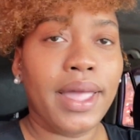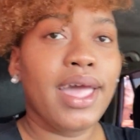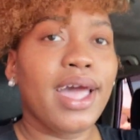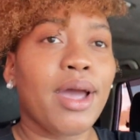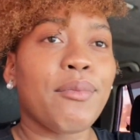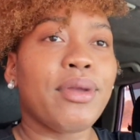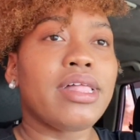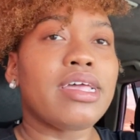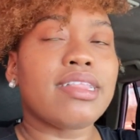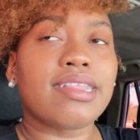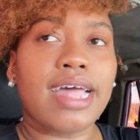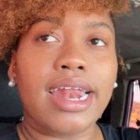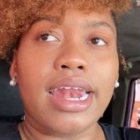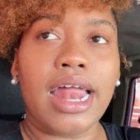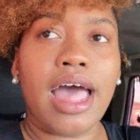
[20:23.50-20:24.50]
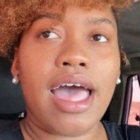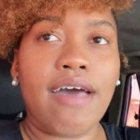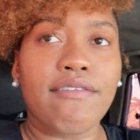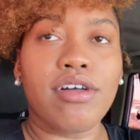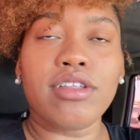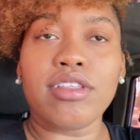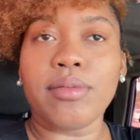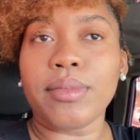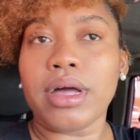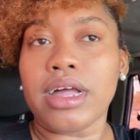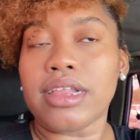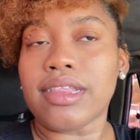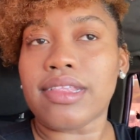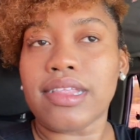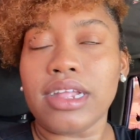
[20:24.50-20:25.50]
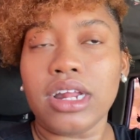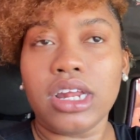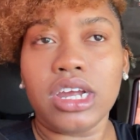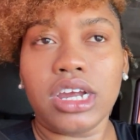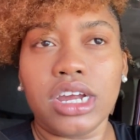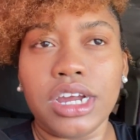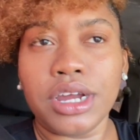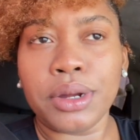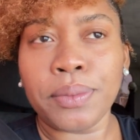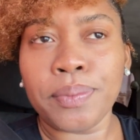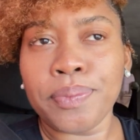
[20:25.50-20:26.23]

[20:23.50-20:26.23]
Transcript: I'm really excited. I have on some concealer.